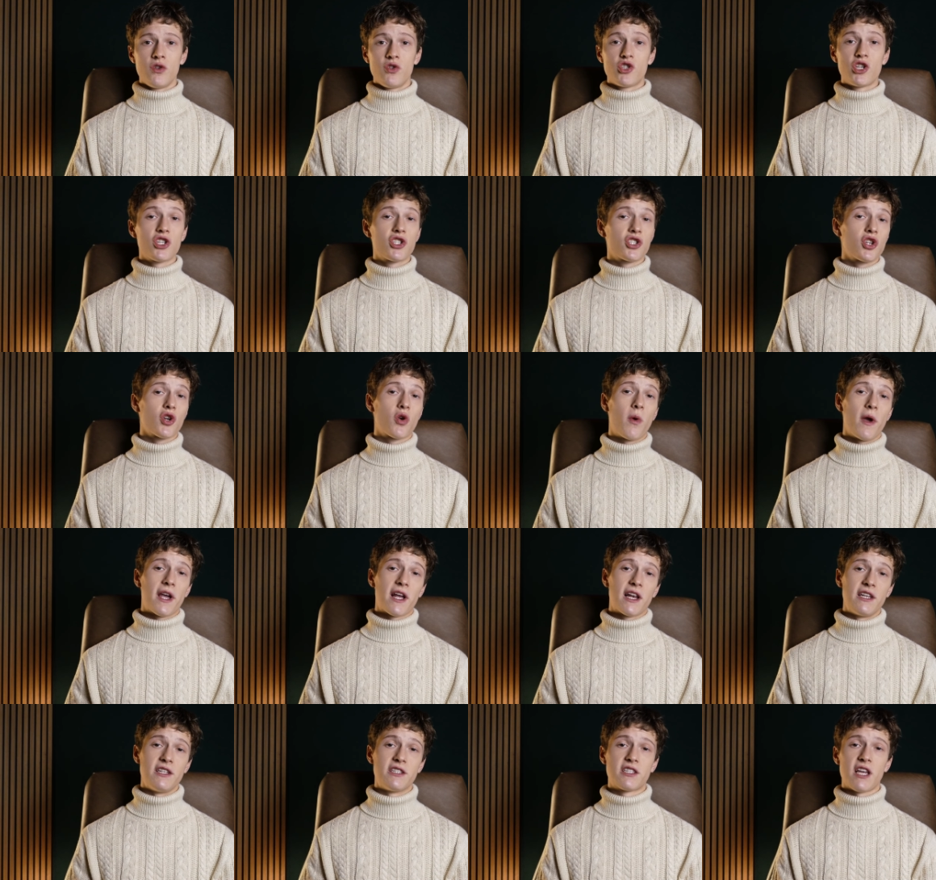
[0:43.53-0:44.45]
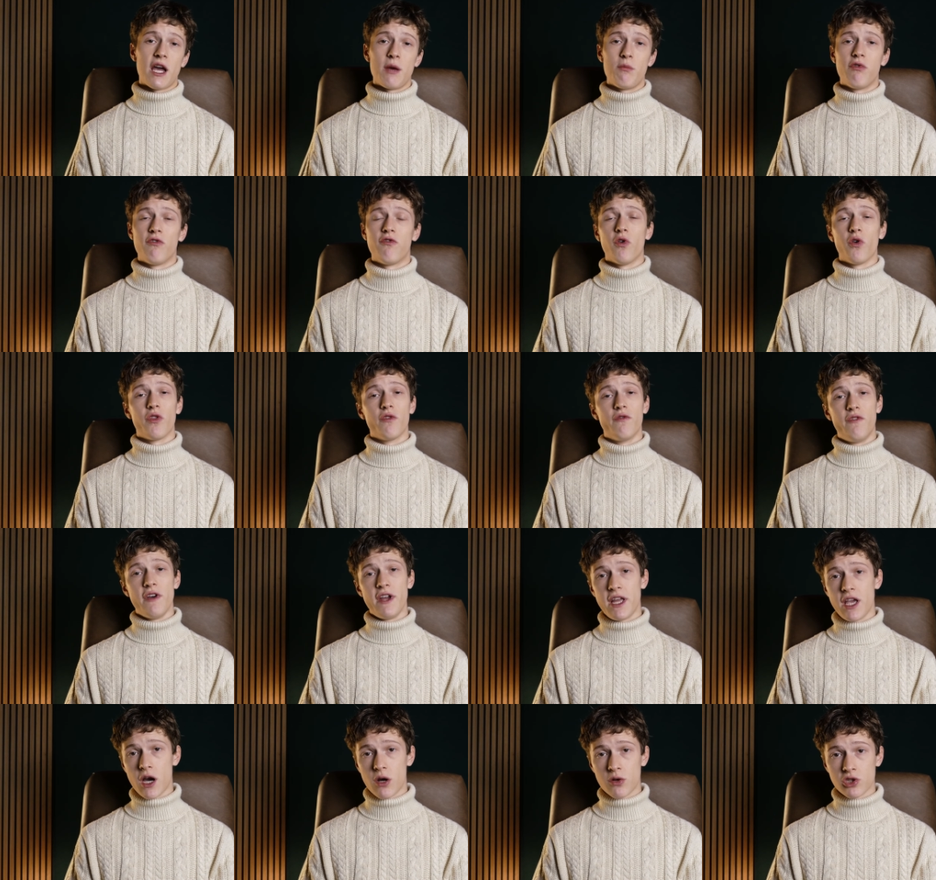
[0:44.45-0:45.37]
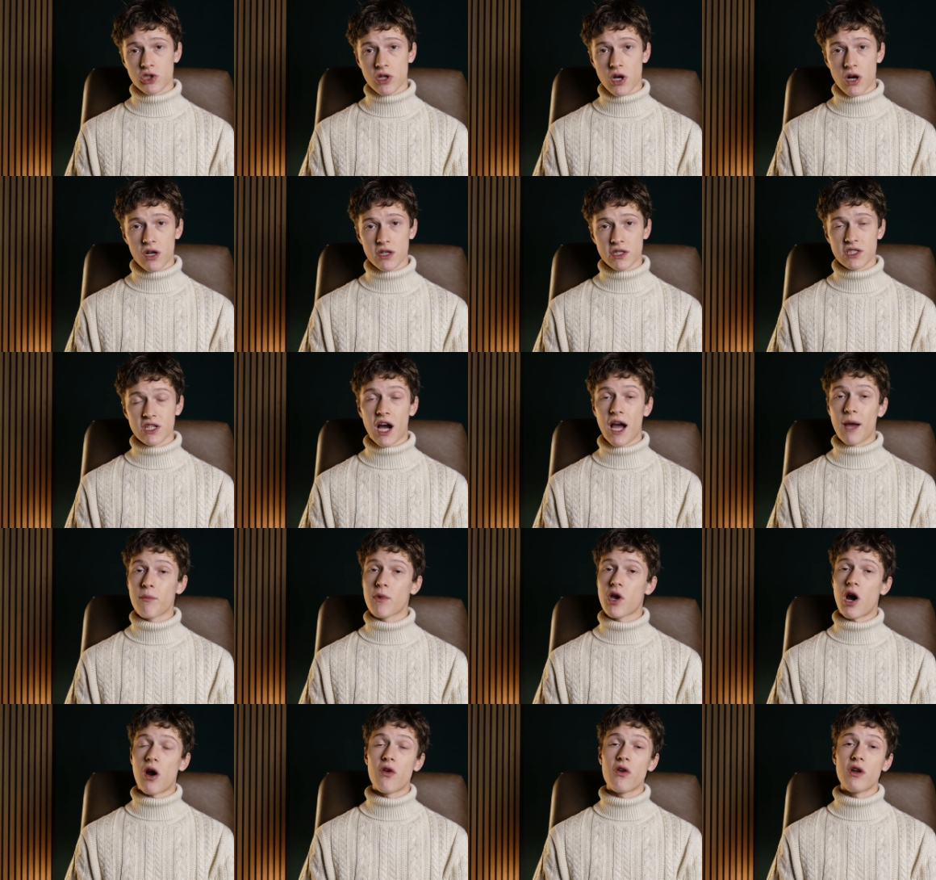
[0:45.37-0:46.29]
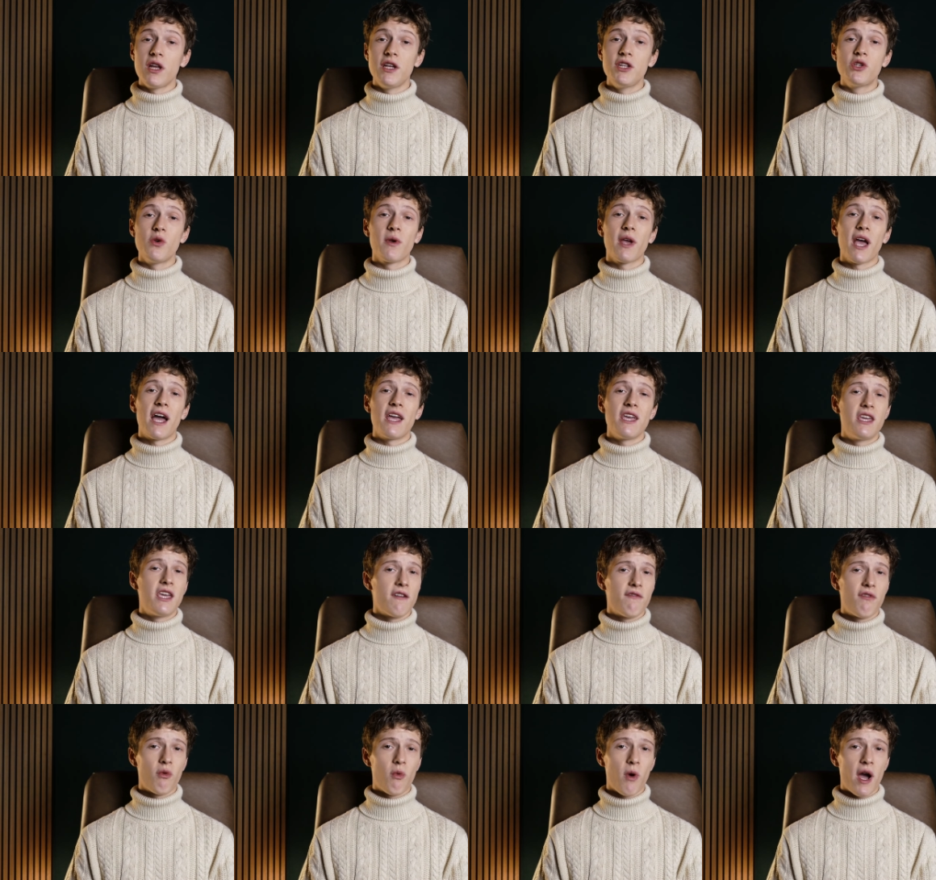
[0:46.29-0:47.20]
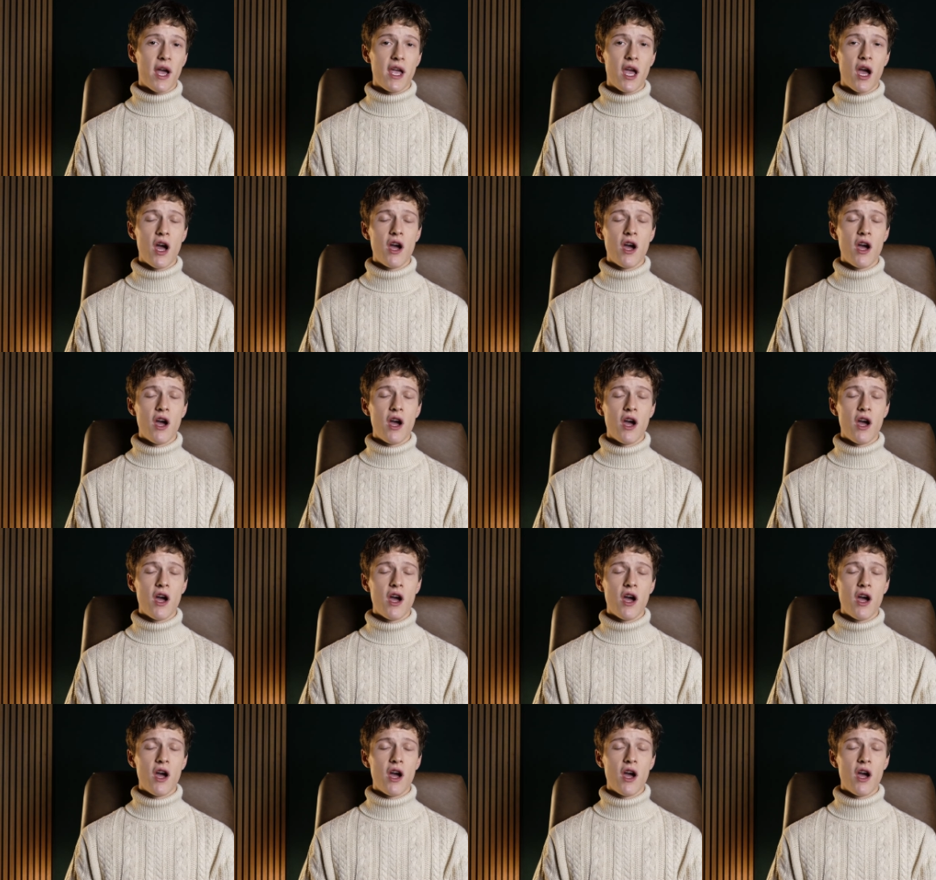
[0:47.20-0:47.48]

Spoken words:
Just to quickly say before the video starts, I'm currently doing a giveaway